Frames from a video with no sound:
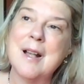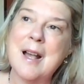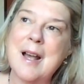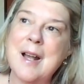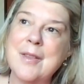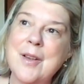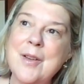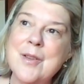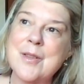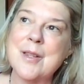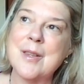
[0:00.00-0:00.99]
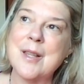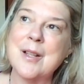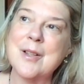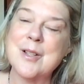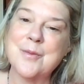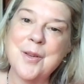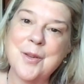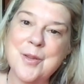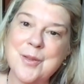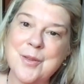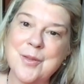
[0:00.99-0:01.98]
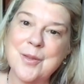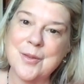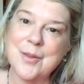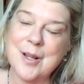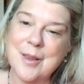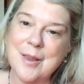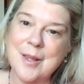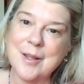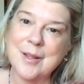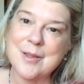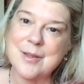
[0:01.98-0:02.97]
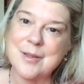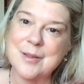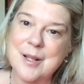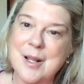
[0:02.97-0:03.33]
And those are the things to focus on, not the other things that,